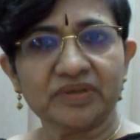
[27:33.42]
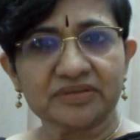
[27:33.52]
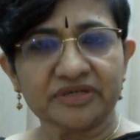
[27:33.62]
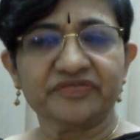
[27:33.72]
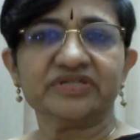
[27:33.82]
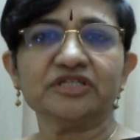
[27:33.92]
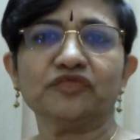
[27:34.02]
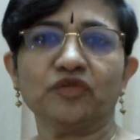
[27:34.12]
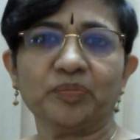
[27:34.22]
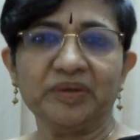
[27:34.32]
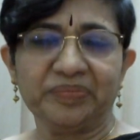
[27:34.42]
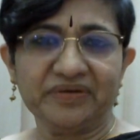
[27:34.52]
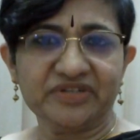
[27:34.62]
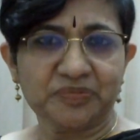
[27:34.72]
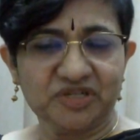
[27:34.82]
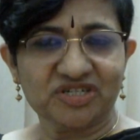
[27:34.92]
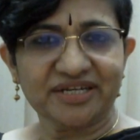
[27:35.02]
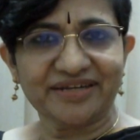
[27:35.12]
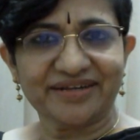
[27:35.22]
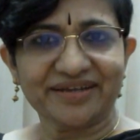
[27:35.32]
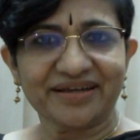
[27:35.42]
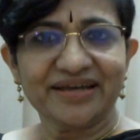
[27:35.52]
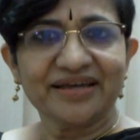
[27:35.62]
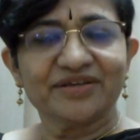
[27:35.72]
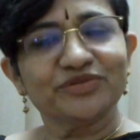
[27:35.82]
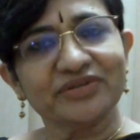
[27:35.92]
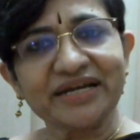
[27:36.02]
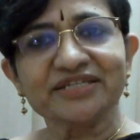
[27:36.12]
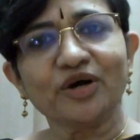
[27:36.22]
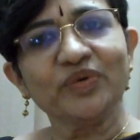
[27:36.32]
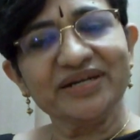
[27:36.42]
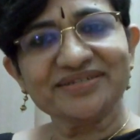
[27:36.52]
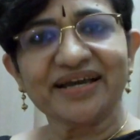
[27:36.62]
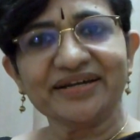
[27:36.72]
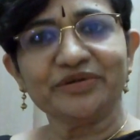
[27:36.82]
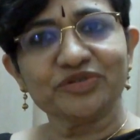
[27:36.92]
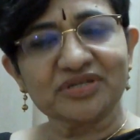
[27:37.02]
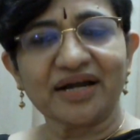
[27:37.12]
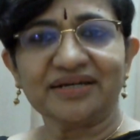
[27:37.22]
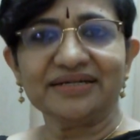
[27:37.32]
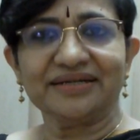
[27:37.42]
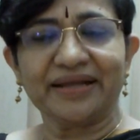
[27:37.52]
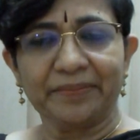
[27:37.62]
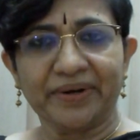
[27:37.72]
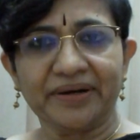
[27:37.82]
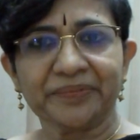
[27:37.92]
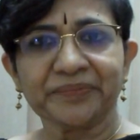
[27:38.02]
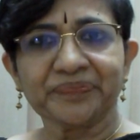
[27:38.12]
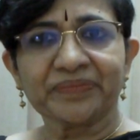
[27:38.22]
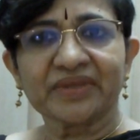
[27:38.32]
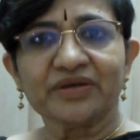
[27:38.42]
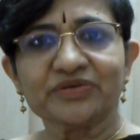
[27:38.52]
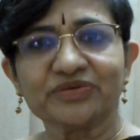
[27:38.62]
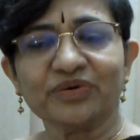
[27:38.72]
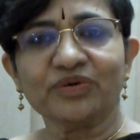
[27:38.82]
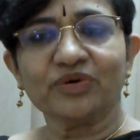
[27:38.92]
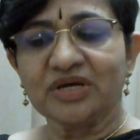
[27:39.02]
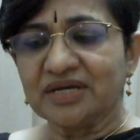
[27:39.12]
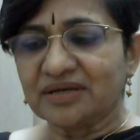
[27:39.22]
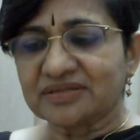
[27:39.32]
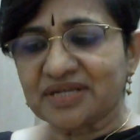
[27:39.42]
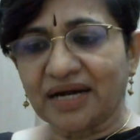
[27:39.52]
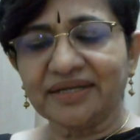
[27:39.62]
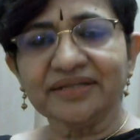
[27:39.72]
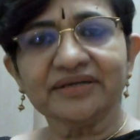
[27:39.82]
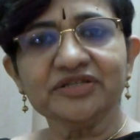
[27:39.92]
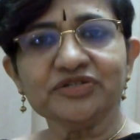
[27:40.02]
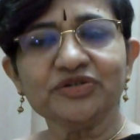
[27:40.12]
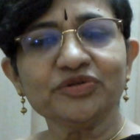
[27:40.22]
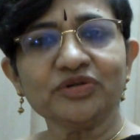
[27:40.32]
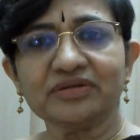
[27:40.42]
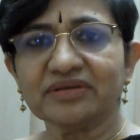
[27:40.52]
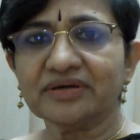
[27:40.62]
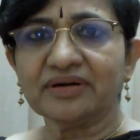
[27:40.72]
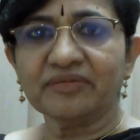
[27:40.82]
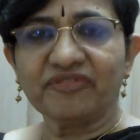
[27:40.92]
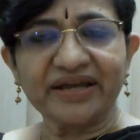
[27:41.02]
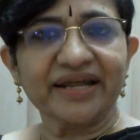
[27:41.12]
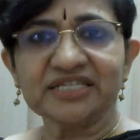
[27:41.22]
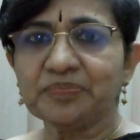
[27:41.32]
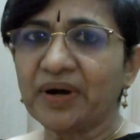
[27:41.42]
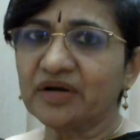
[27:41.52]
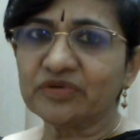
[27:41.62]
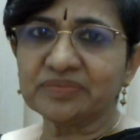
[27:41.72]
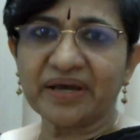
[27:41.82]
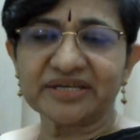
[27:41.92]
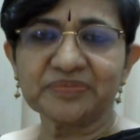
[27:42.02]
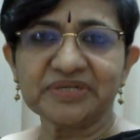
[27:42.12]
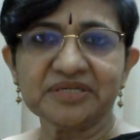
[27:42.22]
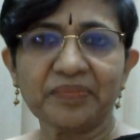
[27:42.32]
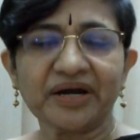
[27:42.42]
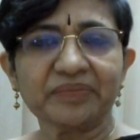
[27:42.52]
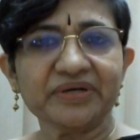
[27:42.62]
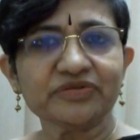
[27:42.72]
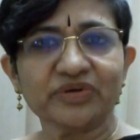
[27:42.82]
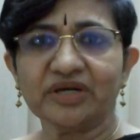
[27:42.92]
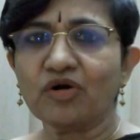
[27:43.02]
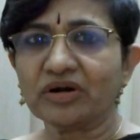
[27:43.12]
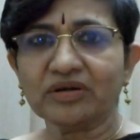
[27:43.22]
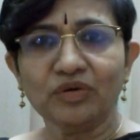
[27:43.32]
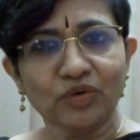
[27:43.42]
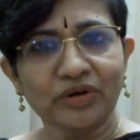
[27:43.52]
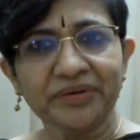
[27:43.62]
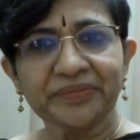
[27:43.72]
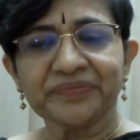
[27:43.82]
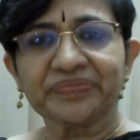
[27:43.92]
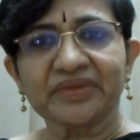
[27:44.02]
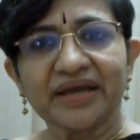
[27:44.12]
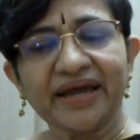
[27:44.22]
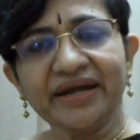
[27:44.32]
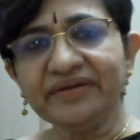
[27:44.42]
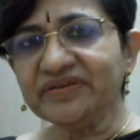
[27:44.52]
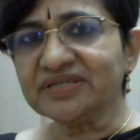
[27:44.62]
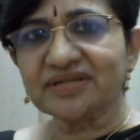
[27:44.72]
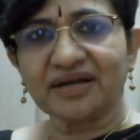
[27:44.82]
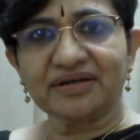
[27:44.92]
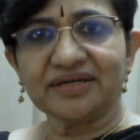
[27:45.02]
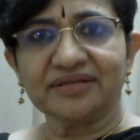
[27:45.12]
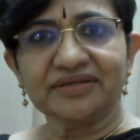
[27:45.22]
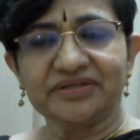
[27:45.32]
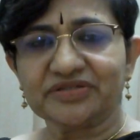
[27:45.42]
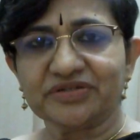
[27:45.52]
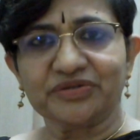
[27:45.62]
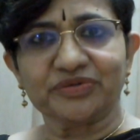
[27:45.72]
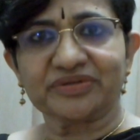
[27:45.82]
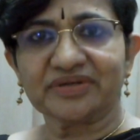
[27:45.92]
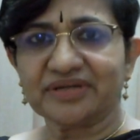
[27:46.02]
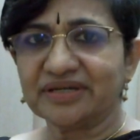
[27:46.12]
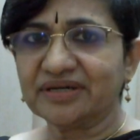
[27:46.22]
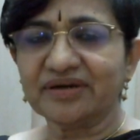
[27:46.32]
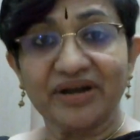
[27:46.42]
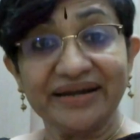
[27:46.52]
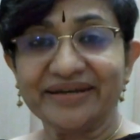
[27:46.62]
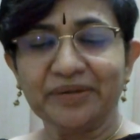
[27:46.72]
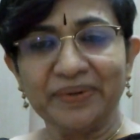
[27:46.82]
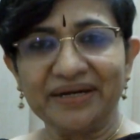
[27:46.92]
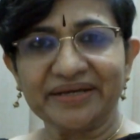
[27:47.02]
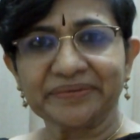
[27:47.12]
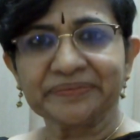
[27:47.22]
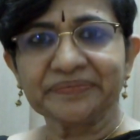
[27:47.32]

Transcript: services for people with speech and hearing. So that's how we decided to start it in Hebbal. So starting the institute, the finance part was my husband's department, so he got a loan, and we started the institute in a rented building.